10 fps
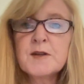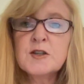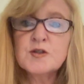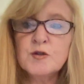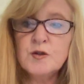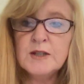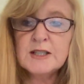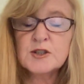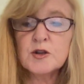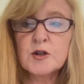So you
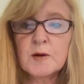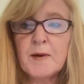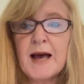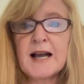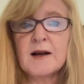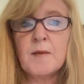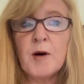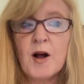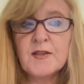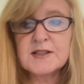need to look back
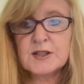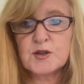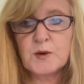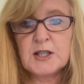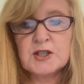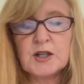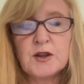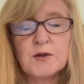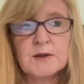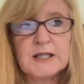upon the situation,
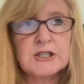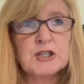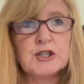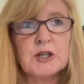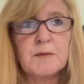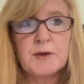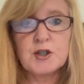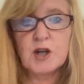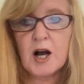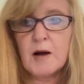the relationship, the
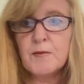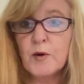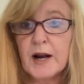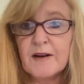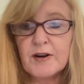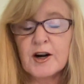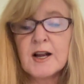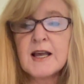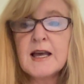job, whatever,